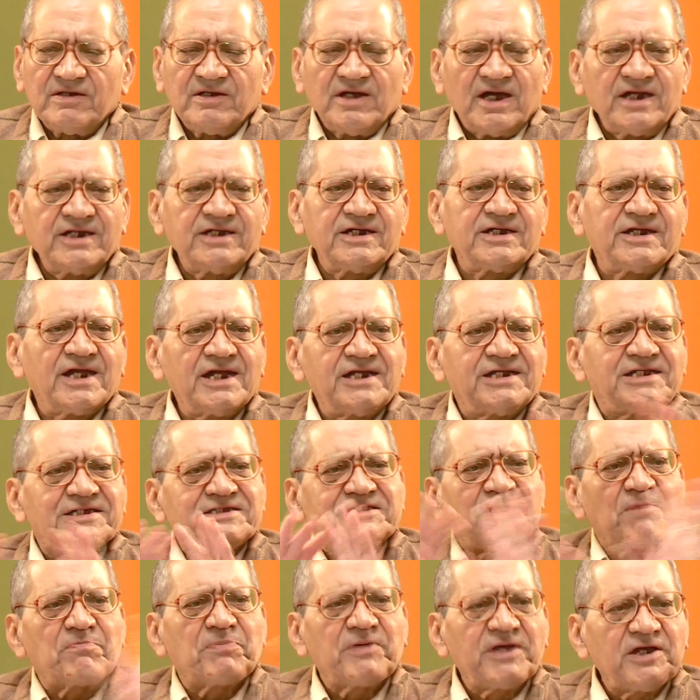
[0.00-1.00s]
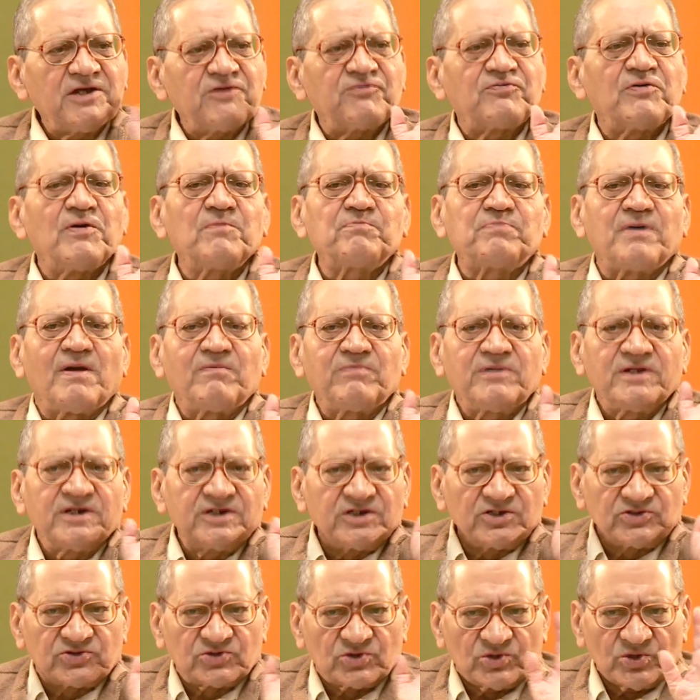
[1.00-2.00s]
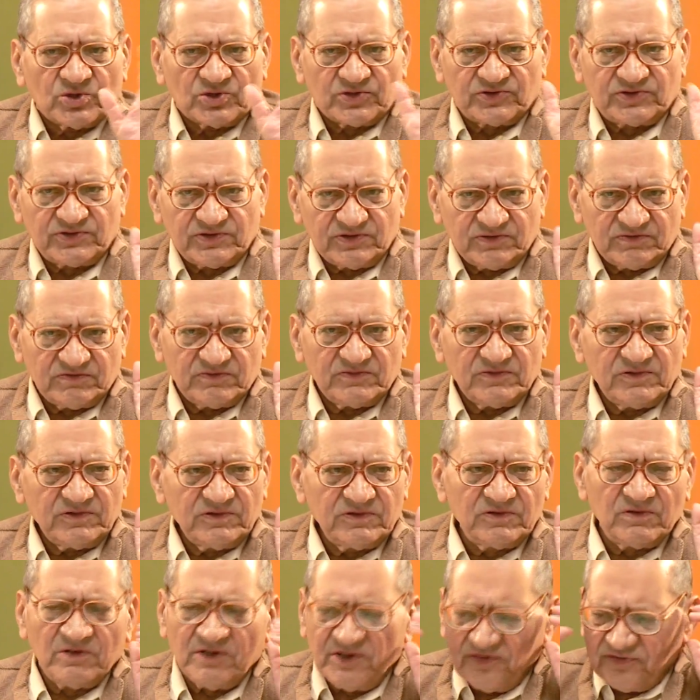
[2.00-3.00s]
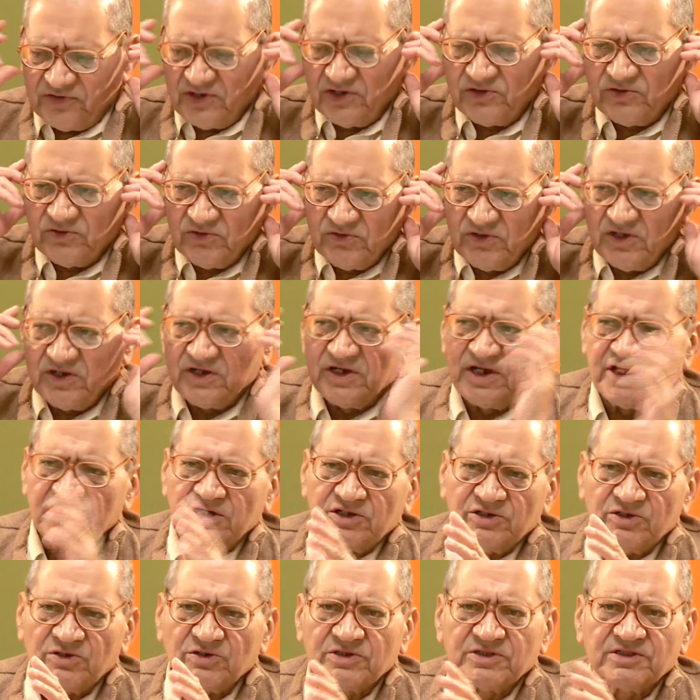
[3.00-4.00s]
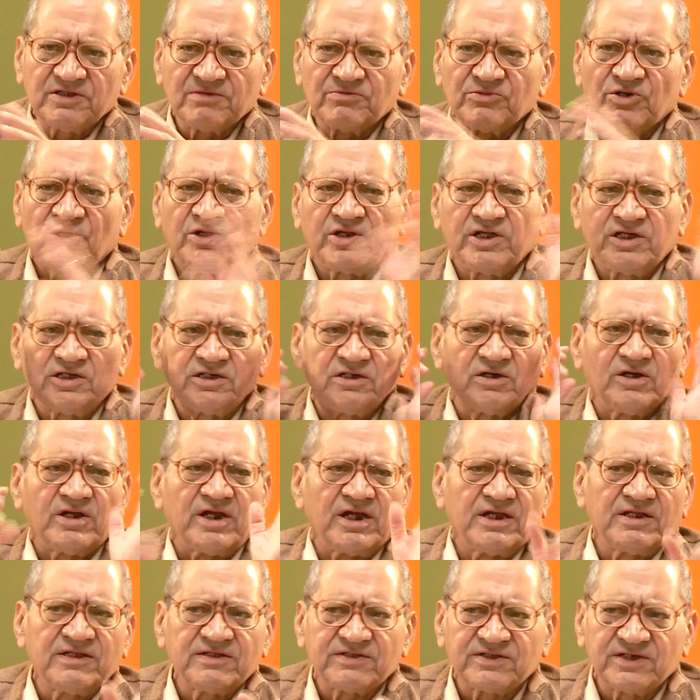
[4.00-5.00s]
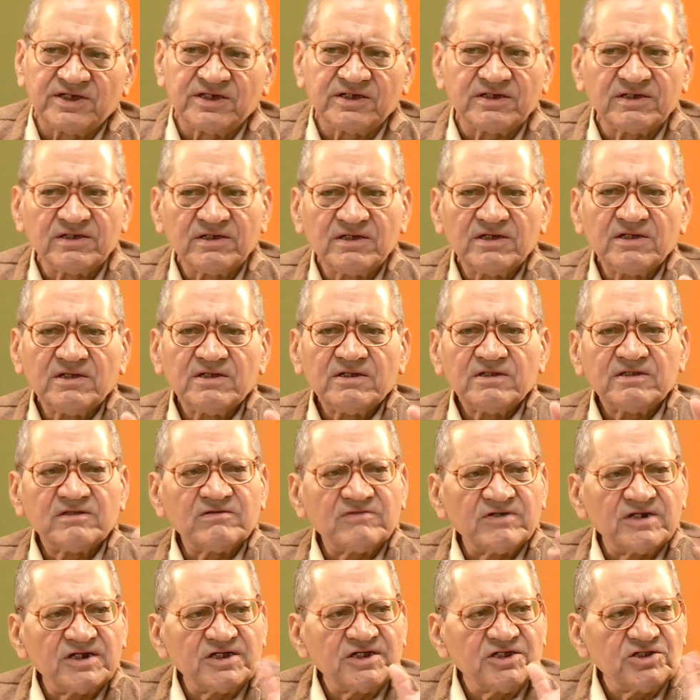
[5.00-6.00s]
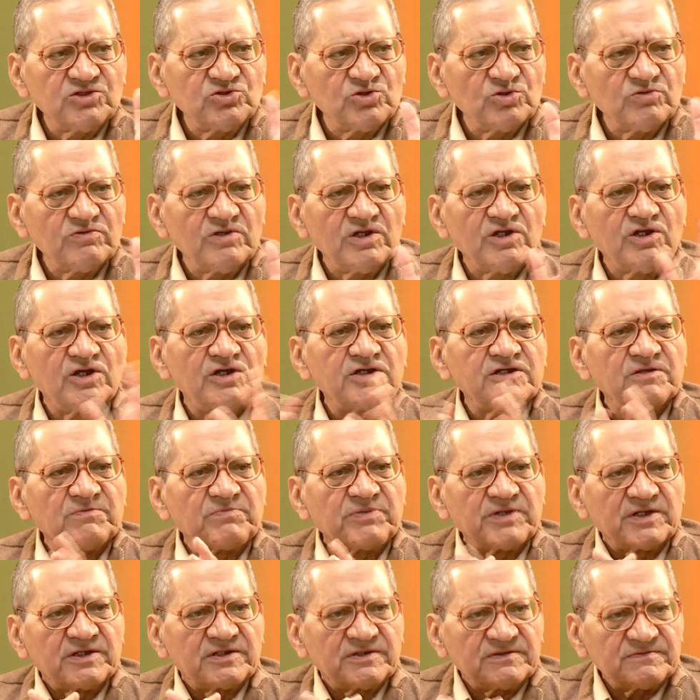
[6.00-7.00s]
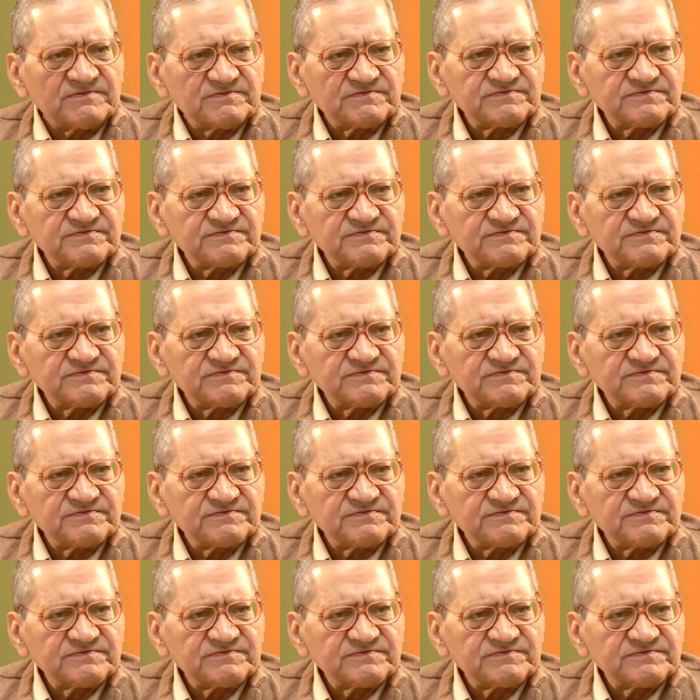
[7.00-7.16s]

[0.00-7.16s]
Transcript: and it had disappeared from public discourse. You listen to the radio in the morning or anything, the word Hindu will not appear.